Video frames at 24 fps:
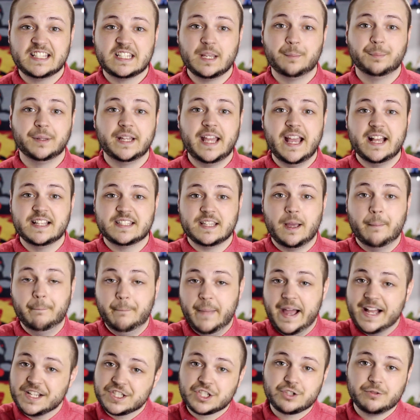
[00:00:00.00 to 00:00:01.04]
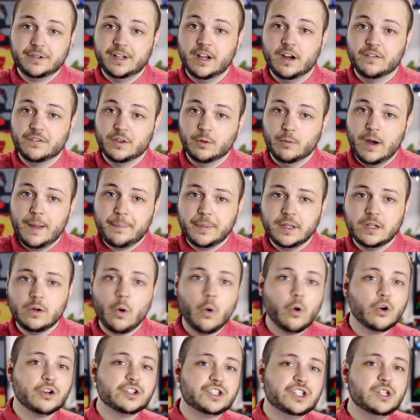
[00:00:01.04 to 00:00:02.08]
simply has a mastery of the weapon,
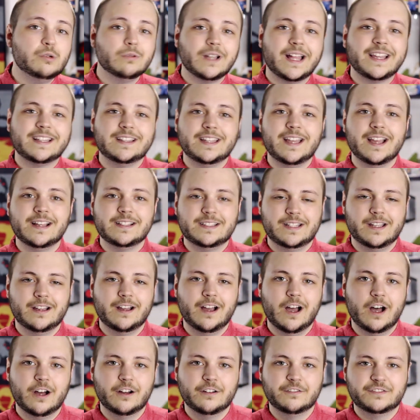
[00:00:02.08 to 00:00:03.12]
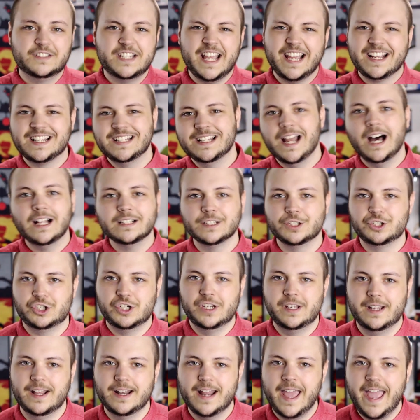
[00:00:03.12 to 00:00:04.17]
or do you like the idea of
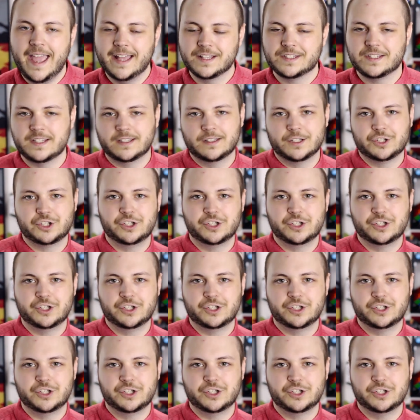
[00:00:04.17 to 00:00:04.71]
technology enhancing the